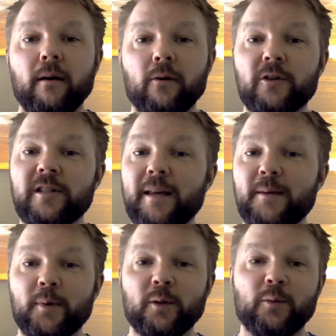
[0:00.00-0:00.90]
on the same
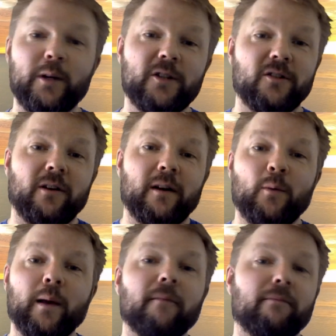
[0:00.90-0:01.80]
spot where you started,
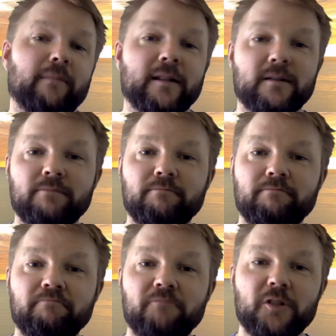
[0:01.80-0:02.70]
well, that's
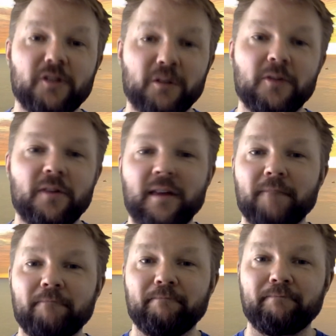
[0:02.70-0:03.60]
just a good thing.
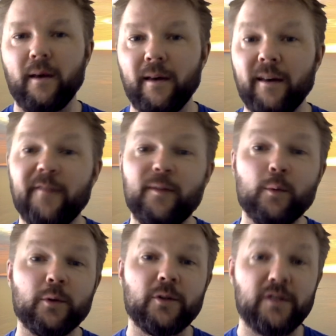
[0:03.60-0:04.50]
If you
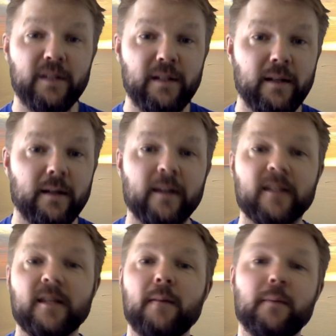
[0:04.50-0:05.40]
want to see an
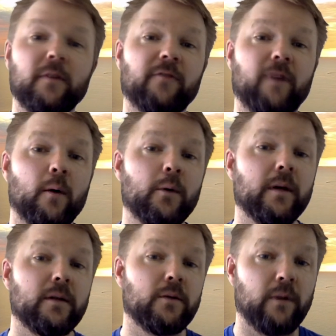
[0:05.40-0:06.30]
example of how you
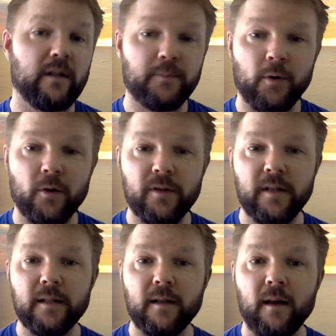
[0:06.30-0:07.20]
can do this
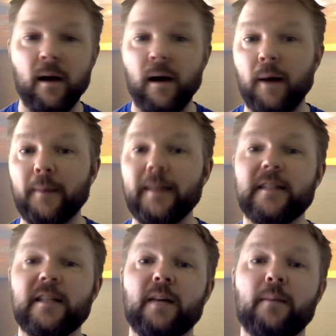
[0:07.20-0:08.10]
process, please
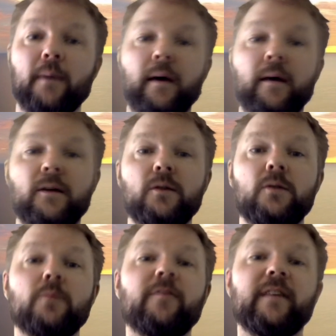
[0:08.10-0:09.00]
check my
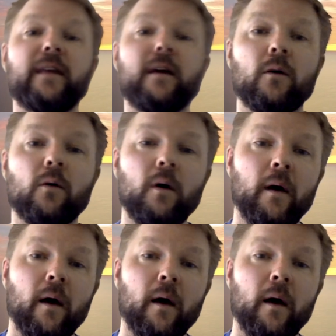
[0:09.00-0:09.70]
YouTube video,